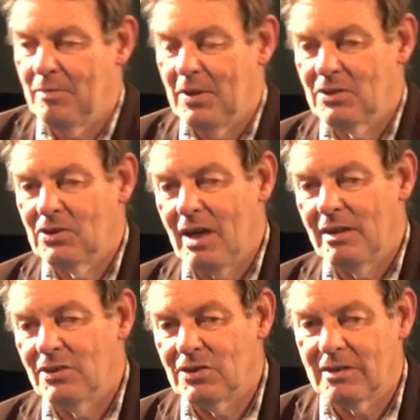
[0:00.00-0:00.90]
being
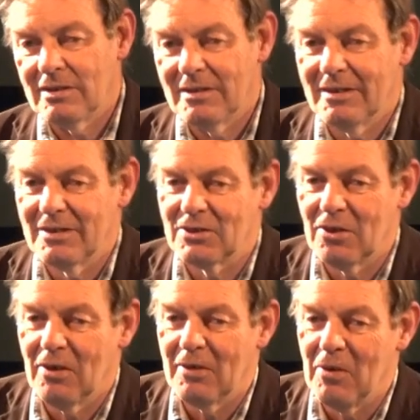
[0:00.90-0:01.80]
challenged. Uh,
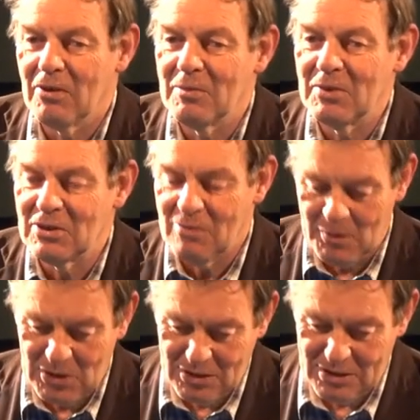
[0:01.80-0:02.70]
so I welcome
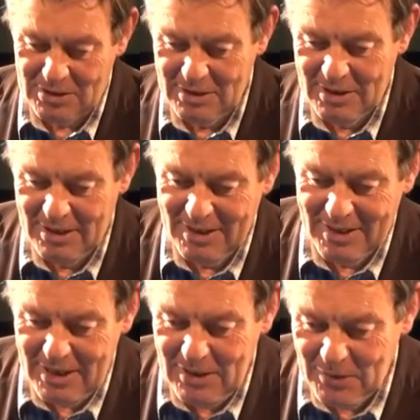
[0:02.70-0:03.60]
interruptions,
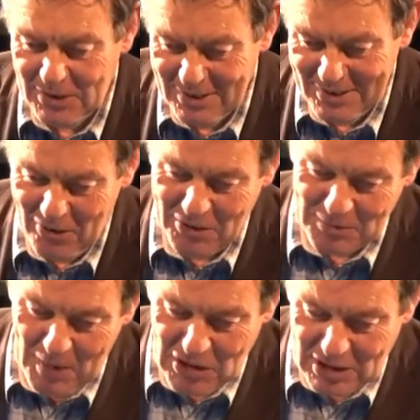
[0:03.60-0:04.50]
even or
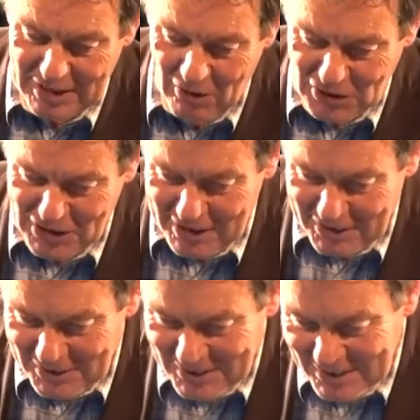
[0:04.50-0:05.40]
especially hostile